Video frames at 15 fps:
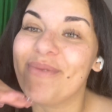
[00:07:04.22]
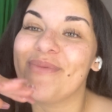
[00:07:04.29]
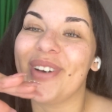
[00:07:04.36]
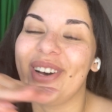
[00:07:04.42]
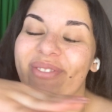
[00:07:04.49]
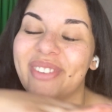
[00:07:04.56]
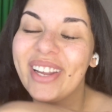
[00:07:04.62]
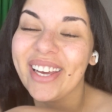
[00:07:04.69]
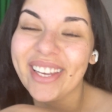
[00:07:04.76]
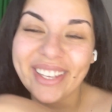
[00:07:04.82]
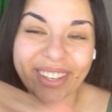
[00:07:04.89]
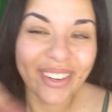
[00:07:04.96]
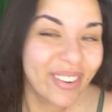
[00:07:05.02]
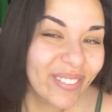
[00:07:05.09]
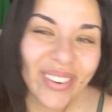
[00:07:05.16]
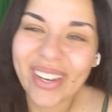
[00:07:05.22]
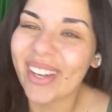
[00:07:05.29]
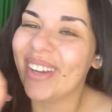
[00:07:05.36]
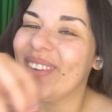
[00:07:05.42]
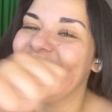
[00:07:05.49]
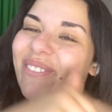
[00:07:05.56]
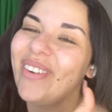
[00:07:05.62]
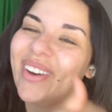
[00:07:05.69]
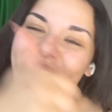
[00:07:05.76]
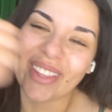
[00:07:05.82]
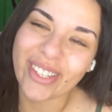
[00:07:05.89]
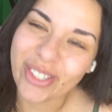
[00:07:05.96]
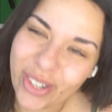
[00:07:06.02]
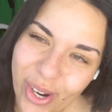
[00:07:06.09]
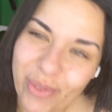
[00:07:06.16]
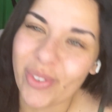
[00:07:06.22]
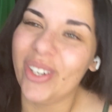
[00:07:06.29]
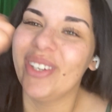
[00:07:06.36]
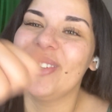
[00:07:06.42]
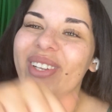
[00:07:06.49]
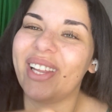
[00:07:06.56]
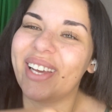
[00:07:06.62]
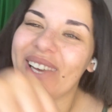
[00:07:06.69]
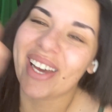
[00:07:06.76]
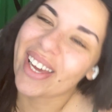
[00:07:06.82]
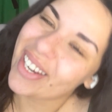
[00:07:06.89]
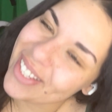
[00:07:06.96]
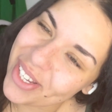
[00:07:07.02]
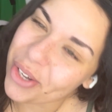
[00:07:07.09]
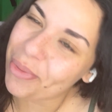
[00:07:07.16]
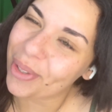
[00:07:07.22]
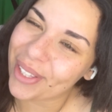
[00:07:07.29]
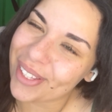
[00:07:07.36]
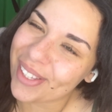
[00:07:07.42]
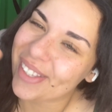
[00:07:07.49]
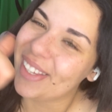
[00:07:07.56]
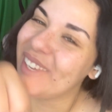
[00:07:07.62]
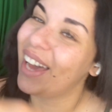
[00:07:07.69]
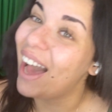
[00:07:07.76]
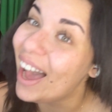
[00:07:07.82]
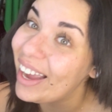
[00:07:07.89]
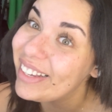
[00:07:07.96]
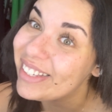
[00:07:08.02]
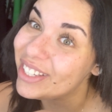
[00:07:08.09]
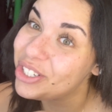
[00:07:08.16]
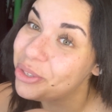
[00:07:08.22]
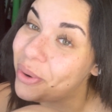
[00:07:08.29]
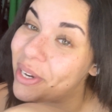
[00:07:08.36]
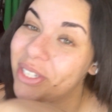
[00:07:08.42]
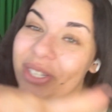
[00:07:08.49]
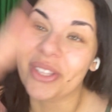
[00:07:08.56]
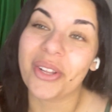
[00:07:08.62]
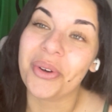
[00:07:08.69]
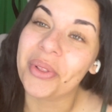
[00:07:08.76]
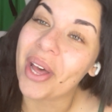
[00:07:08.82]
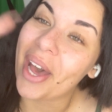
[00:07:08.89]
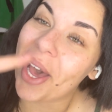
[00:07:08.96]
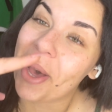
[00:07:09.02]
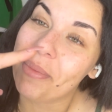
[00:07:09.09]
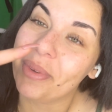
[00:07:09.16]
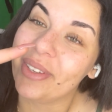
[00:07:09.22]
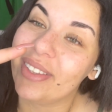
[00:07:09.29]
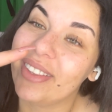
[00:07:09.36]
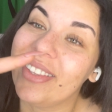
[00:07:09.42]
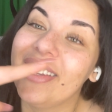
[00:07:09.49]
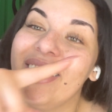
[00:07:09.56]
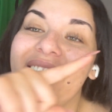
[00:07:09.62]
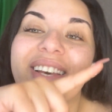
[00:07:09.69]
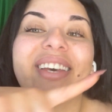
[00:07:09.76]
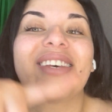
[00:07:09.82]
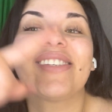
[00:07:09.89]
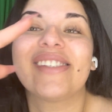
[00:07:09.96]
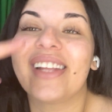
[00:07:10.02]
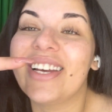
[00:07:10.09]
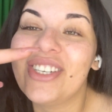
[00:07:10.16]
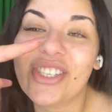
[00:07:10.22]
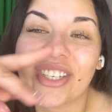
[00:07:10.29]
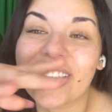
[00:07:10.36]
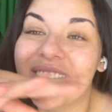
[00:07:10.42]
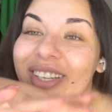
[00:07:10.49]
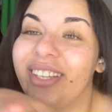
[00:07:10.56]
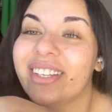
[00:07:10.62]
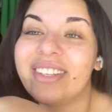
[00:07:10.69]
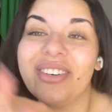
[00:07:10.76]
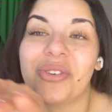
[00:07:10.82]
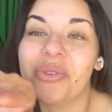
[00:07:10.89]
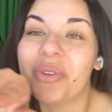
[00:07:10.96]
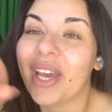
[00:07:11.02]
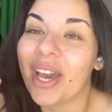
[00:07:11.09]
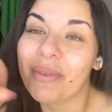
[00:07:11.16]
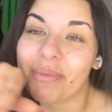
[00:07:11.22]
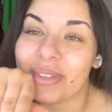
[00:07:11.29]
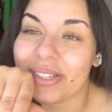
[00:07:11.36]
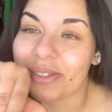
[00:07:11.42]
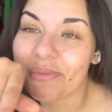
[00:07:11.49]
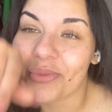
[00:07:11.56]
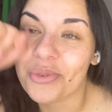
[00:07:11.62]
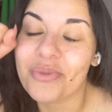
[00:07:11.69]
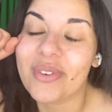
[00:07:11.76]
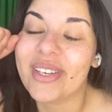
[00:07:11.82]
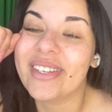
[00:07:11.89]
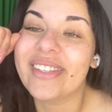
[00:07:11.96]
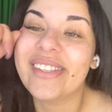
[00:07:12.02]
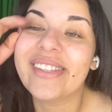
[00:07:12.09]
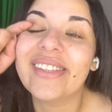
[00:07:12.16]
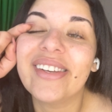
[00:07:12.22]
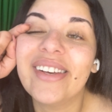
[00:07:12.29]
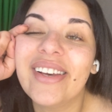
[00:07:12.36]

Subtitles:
I'm like, you know what? Fuck the drama. Like, I gotta tell you about this guy situation though that happened, because that shit only happens in movies.